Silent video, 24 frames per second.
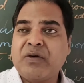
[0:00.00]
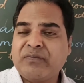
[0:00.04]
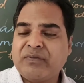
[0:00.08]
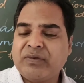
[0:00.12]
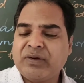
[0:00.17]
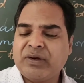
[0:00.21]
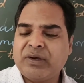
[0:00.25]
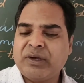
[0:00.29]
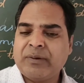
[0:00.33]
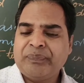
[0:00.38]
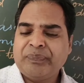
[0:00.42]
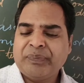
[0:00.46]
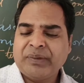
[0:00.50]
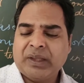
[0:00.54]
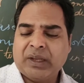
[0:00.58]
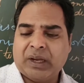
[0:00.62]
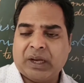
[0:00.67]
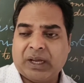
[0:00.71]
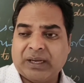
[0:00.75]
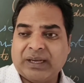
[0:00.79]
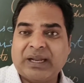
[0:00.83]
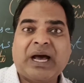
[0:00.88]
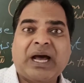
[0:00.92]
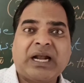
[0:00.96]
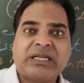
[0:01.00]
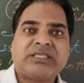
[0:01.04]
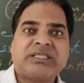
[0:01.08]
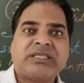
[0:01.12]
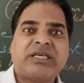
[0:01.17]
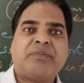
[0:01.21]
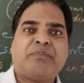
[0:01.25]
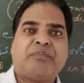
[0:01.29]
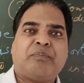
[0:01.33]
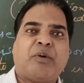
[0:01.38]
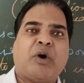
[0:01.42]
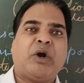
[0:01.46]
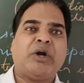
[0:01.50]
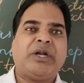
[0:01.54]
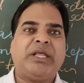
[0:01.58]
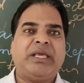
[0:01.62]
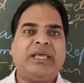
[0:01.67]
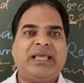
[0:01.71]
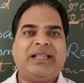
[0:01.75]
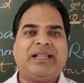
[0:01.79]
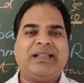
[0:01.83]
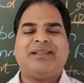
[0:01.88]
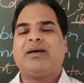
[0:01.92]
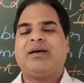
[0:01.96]
a larger
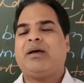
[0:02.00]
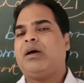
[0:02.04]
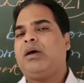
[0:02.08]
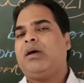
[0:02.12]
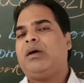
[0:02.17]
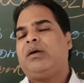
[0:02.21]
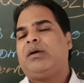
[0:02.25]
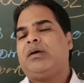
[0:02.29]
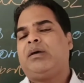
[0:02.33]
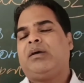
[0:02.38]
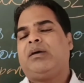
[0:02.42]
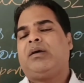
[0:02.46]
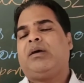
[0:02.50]
body in the